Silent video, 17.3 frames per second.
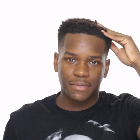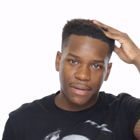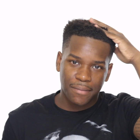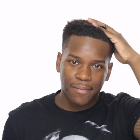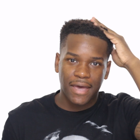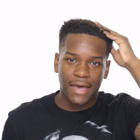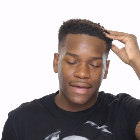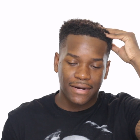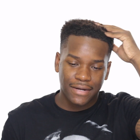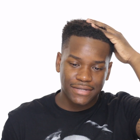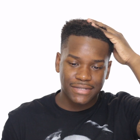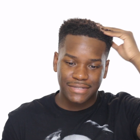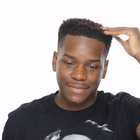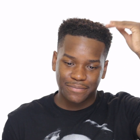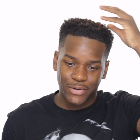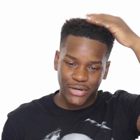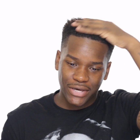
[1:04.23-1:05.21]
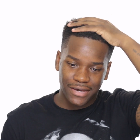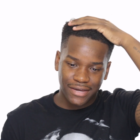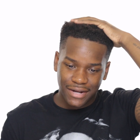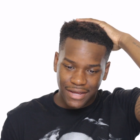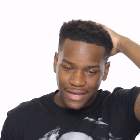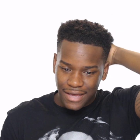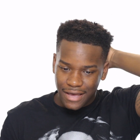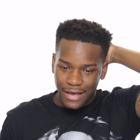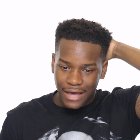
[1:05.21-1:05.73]
to my madness. But
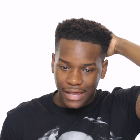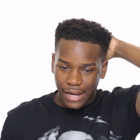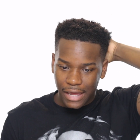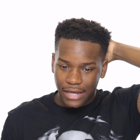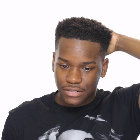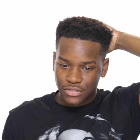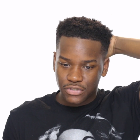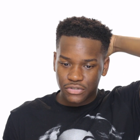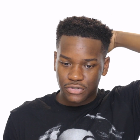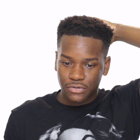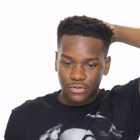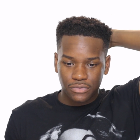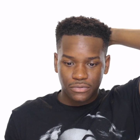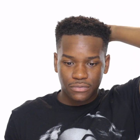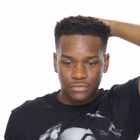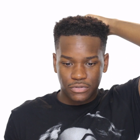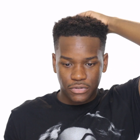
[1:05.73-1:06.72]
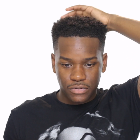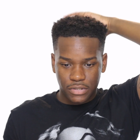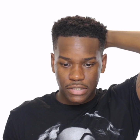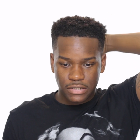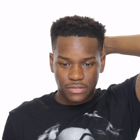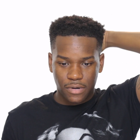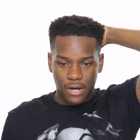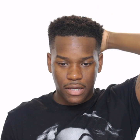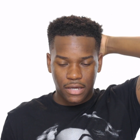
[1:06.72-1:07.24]
I like to do
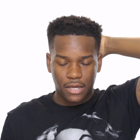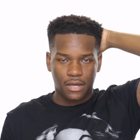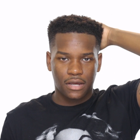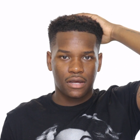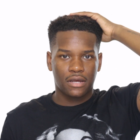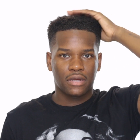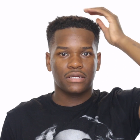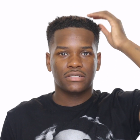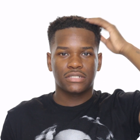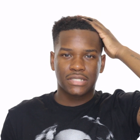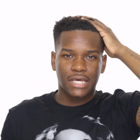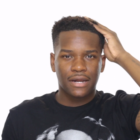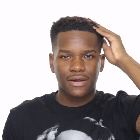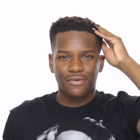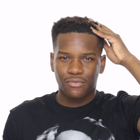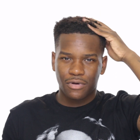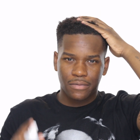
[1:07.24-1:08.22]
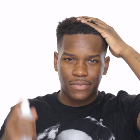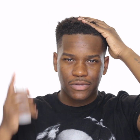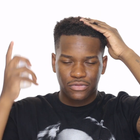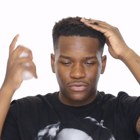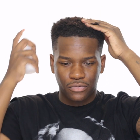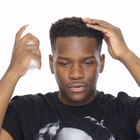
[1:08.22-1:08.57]
this right here and just kind of rub it